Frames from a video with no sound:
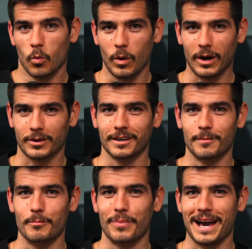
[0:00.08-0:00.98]

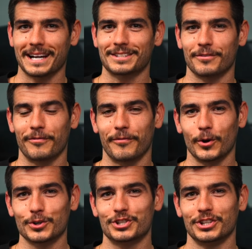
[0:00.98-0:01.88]
Welcome back to
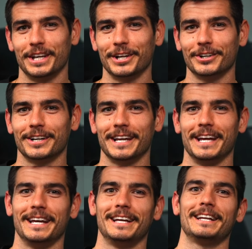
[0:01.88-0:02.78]
First Year
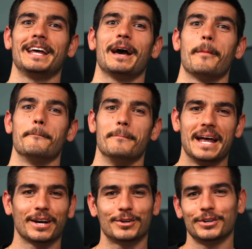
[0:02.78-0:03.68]
in
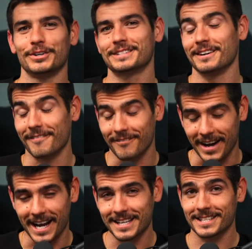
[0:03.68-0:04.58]
Medical
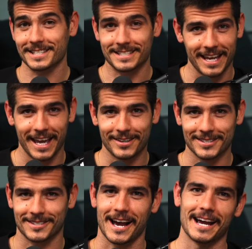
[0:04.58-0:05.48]
Device
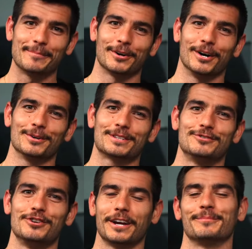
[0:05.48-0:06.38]
Sales. I am your
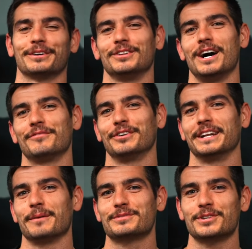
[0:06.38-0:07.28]
host, Jacob McLaughlin,
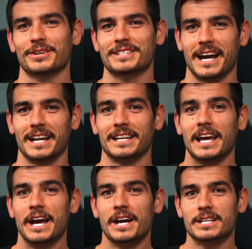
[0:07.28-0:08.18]
and I'm so excited
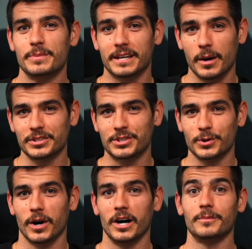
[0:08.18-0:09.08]
to be coming to
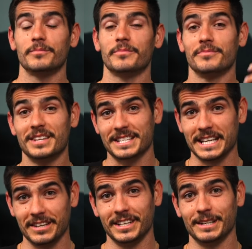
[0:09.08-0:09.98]
you all this
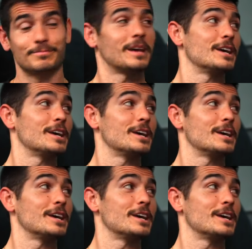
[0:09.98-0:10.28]
evening.